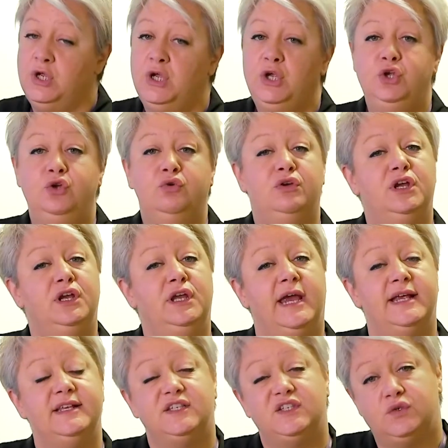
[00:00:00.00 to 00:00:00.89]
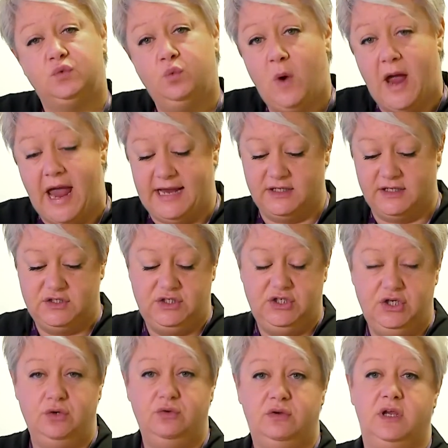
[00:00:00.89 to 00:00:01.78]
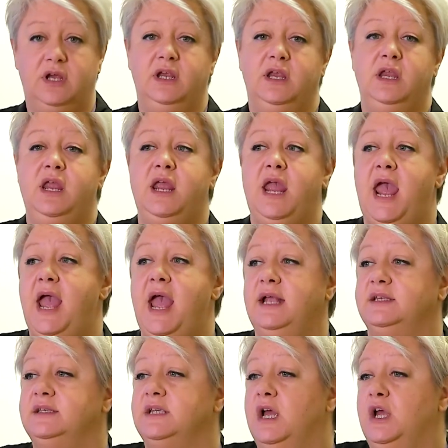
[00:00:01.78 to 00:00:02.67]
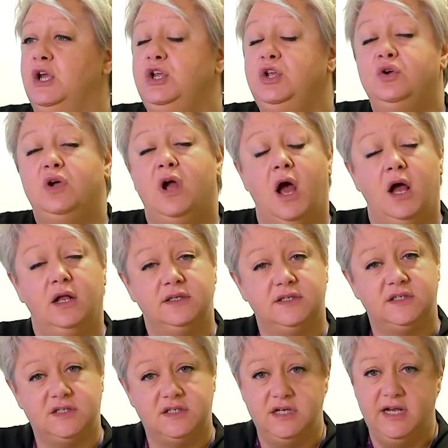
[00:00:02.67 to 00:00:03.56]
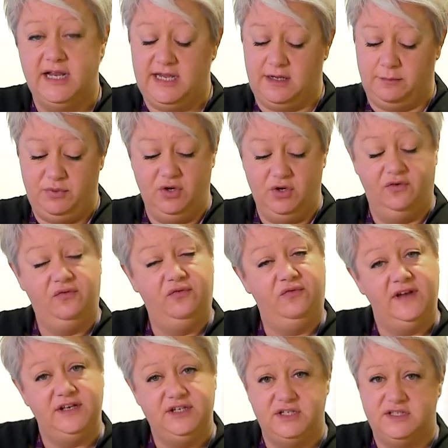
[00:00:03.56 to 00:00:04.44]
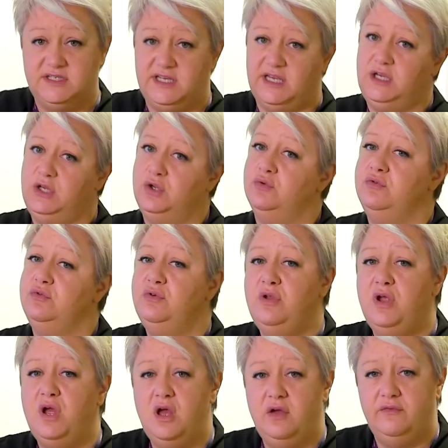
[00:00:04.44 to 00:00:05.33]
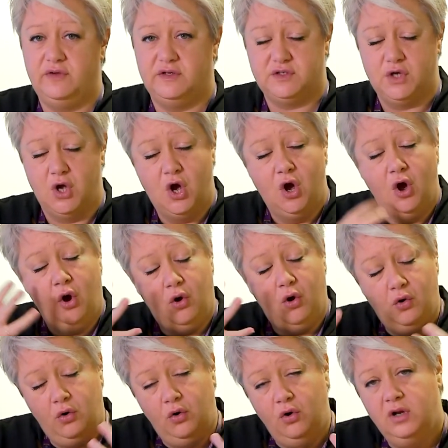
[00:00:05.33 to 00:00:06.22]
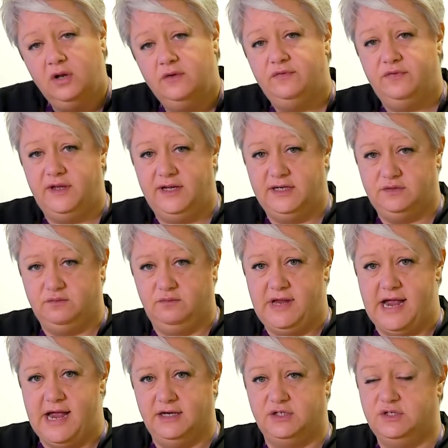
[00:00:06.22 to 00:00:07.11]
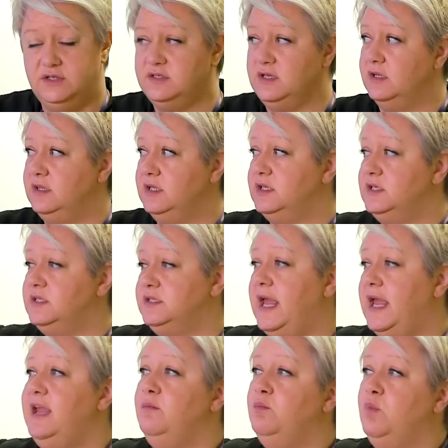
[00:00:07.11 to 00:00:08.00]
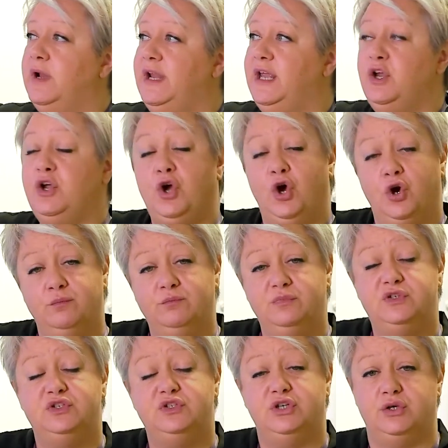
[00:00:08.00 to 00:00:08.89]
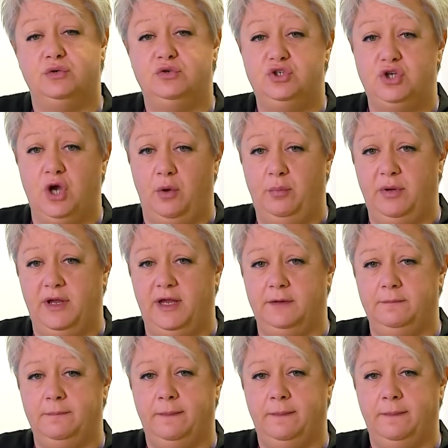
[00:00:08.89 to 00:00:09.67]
You can get sweats, you can't sleep, you're fidgety, you're nervous. All of these reactions are the same when it comes to shopping.